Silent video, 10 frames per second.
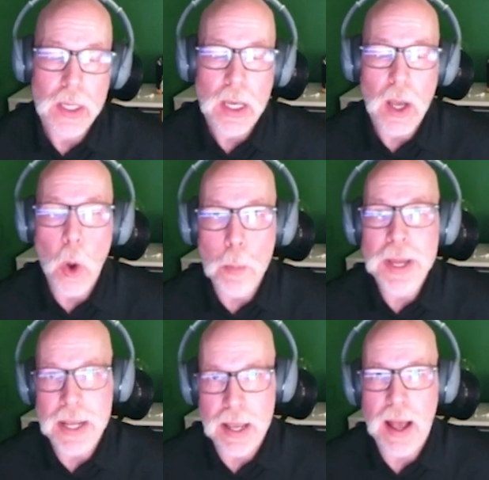
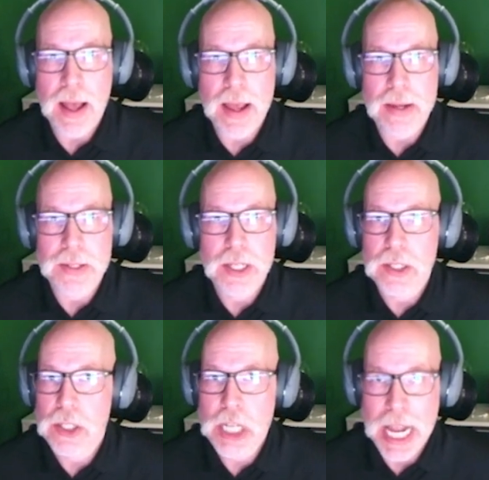OpenAI's
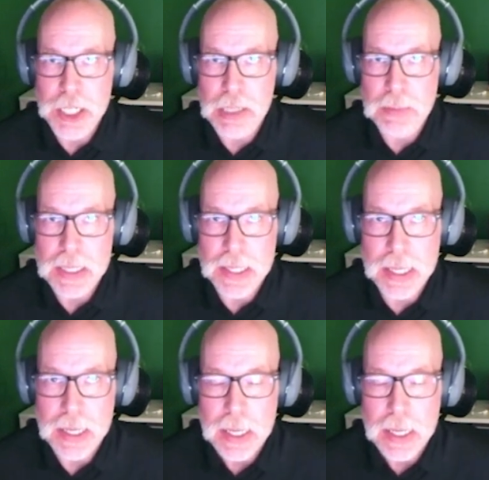ChatGPT.